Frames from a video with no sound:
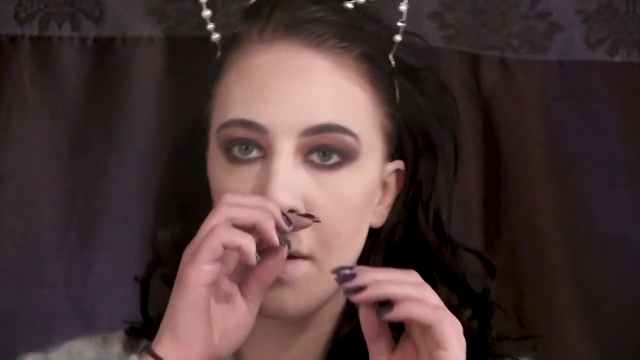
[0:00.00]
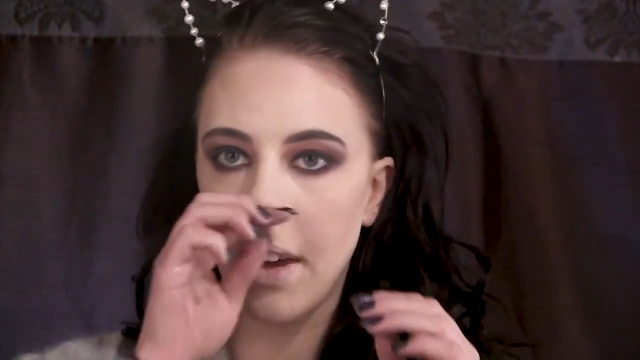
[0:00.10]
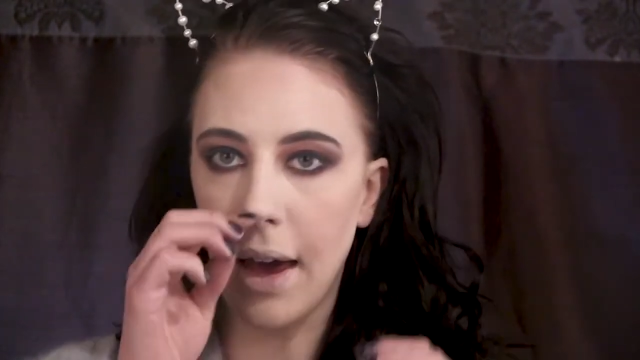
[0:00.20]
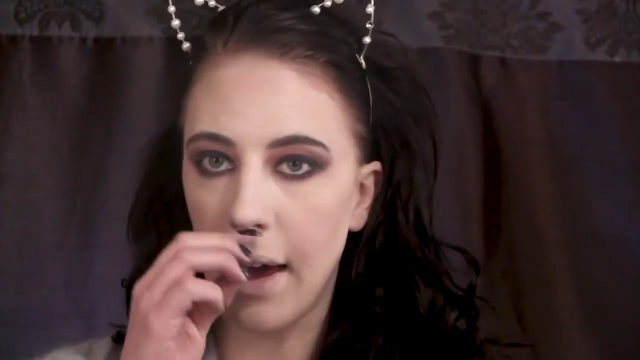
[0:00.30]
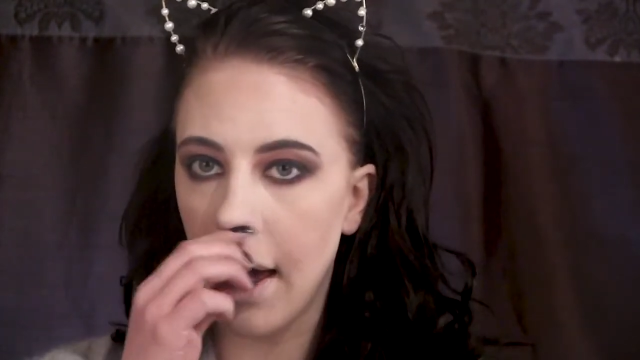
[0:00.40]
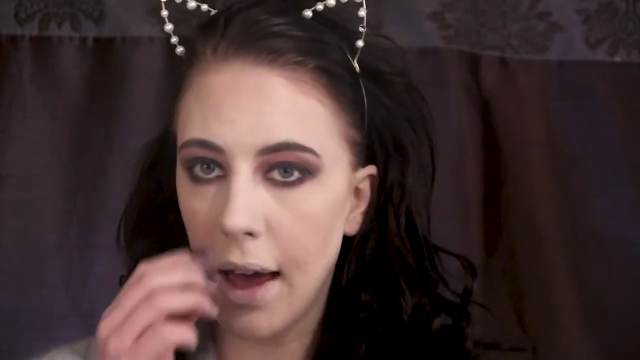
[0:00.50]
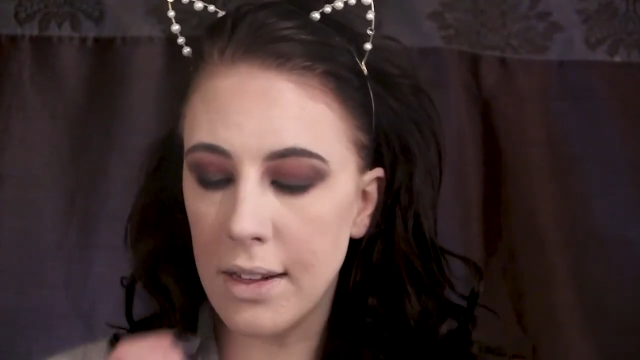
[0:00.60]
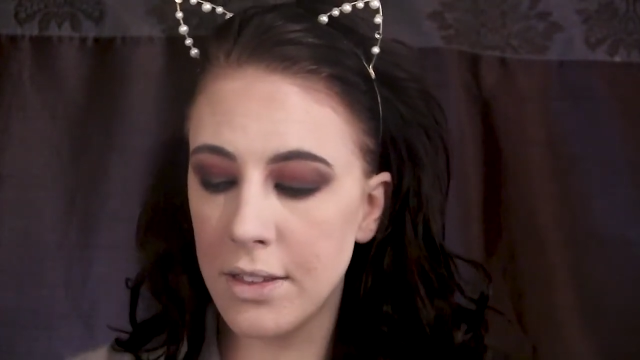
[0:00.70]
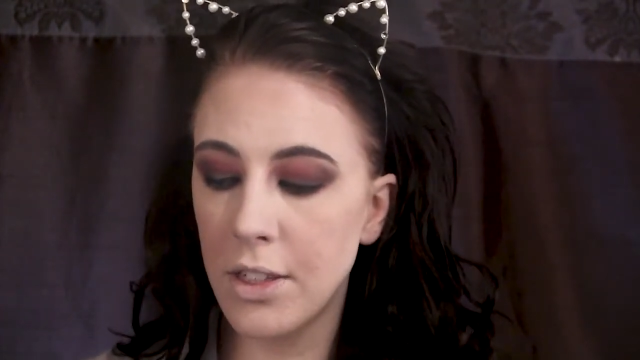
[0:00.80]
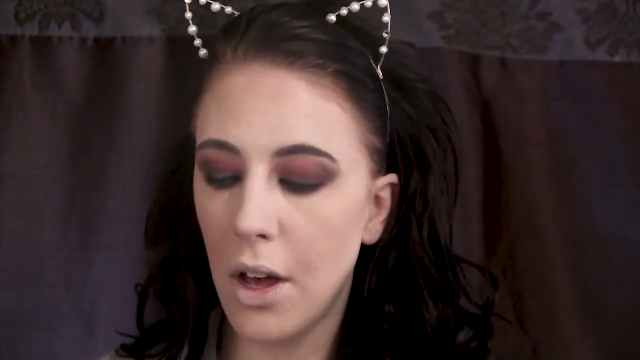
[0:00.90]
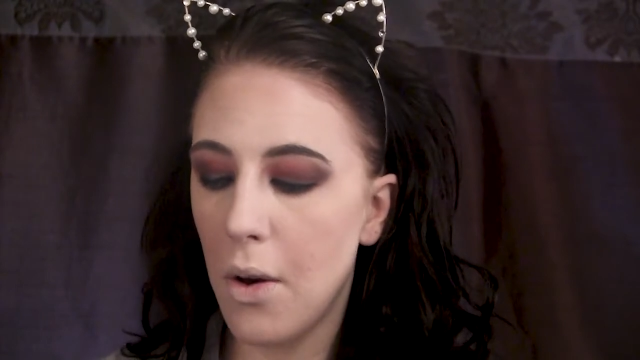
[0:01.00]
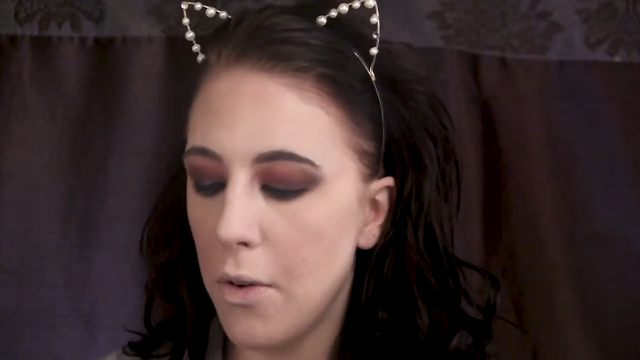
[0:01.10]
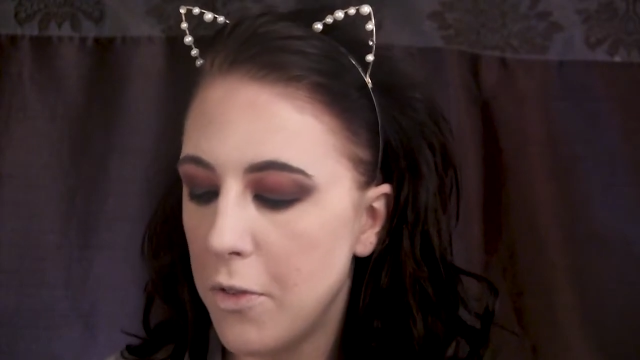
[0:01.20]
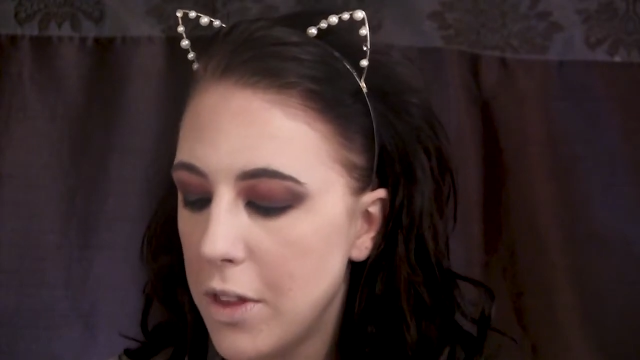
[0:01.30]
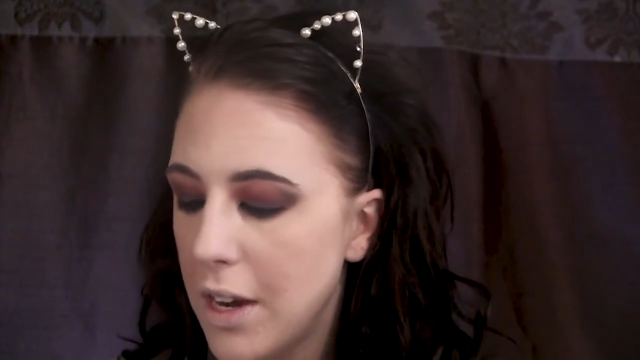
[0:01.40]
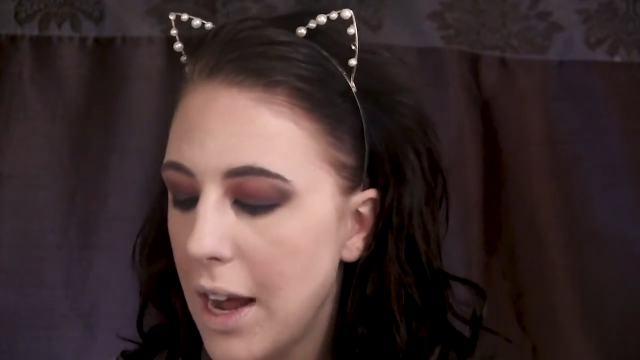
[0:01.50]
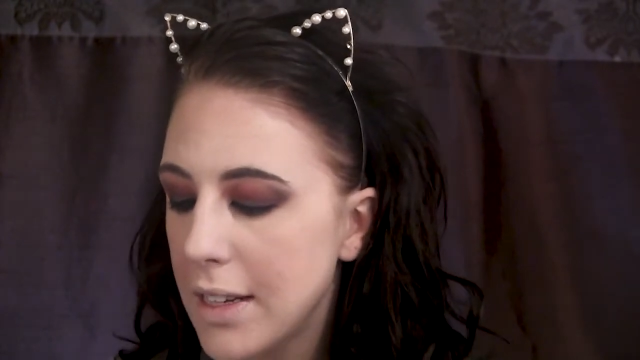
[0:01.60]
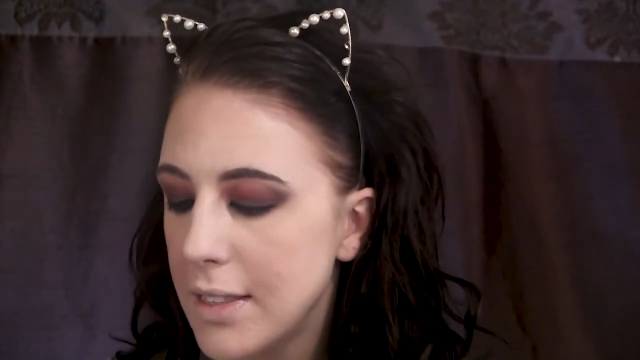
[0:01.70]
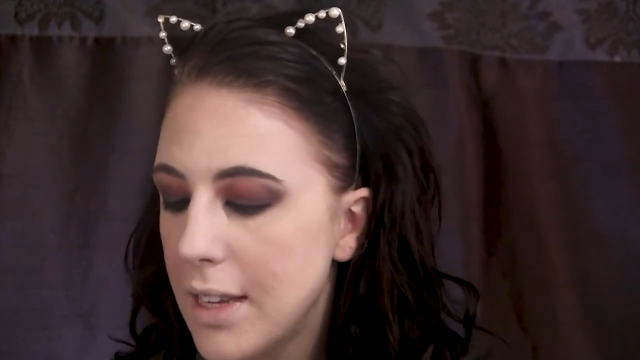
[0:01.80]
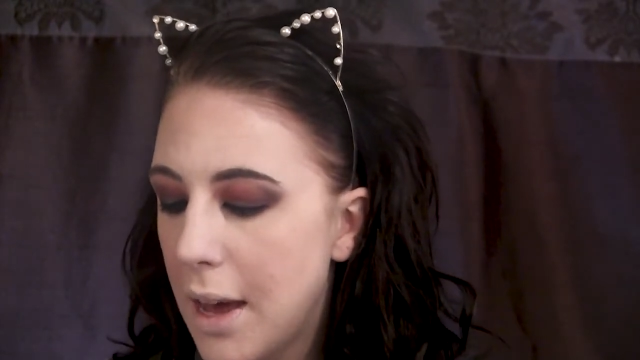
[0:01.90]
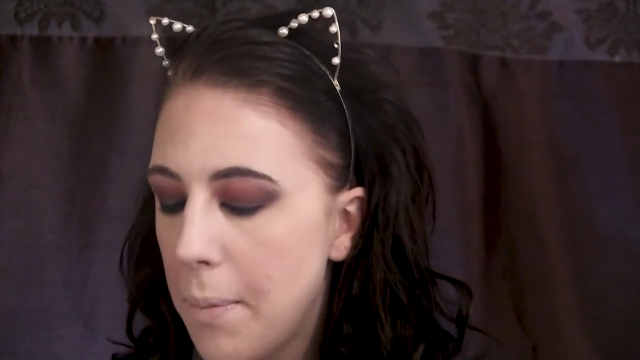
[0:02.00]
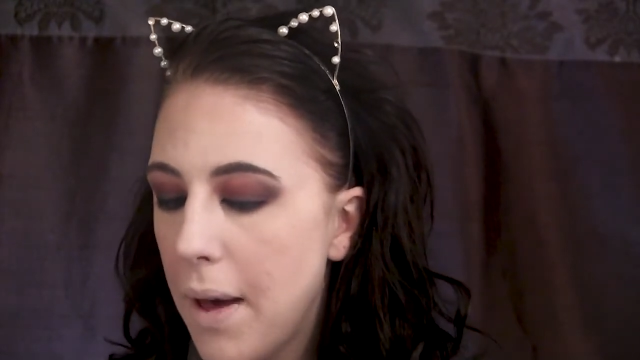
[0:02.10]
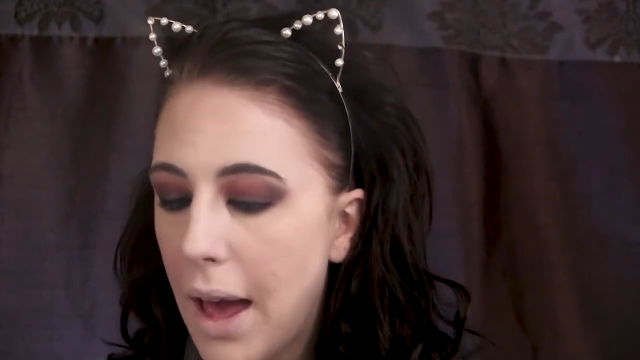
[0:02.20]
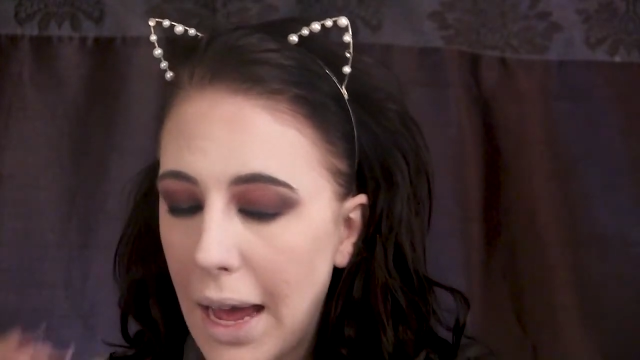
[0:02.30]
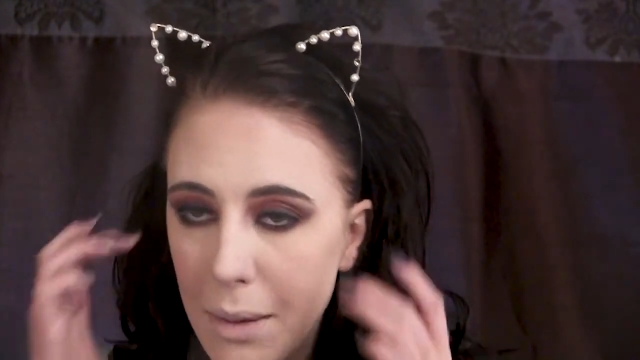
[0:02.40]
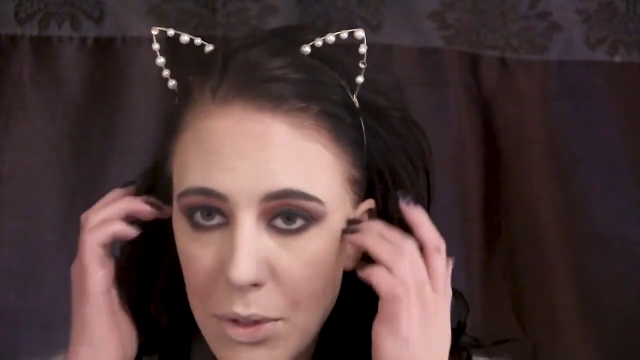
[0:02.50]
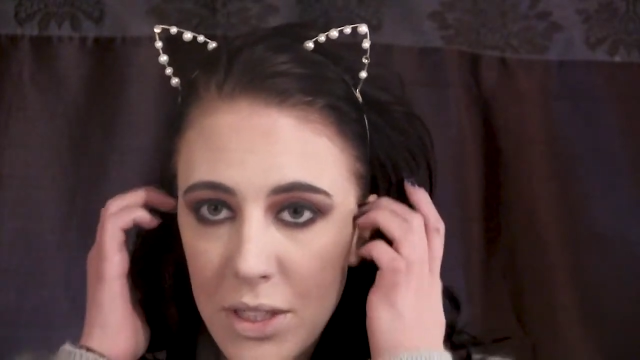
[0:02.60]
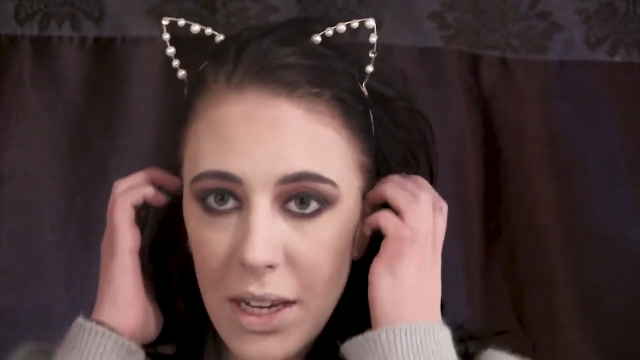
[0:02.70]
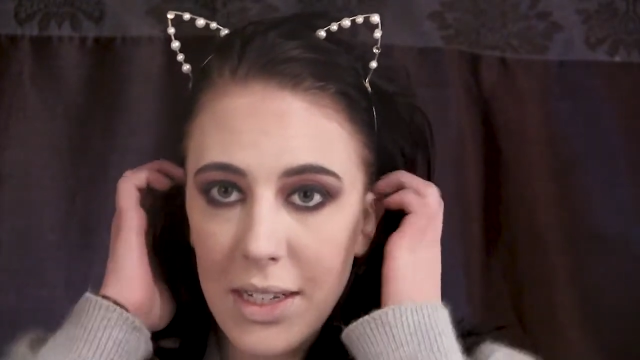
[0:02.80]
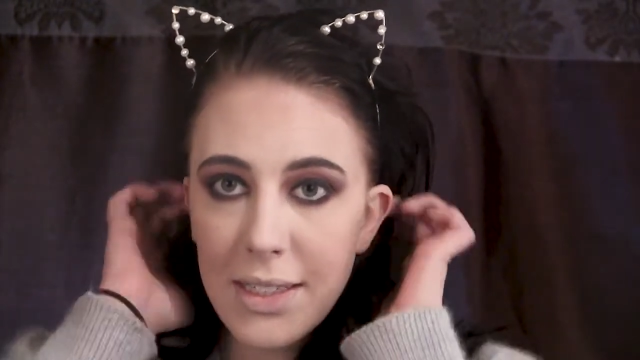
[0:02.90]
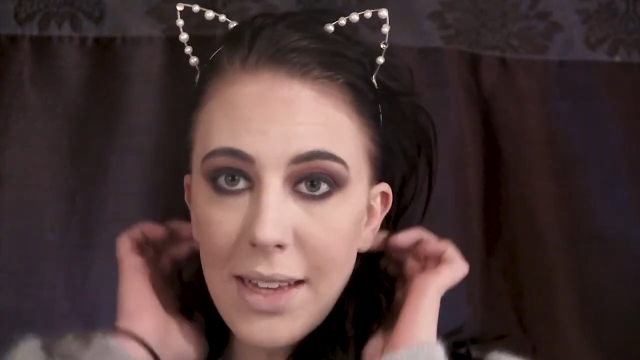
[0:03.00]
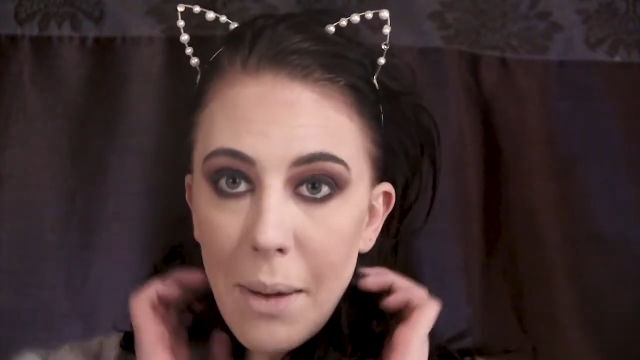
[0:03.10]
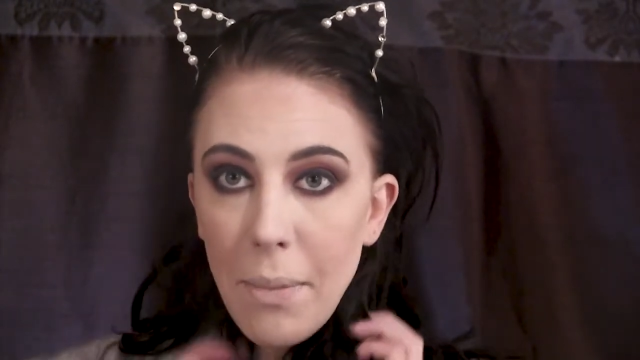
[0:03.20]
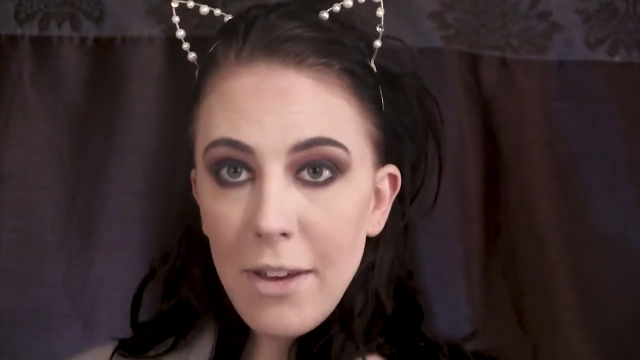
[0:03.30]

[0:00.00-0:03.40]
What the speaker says: Okay, and so for the next step, I am just going to set my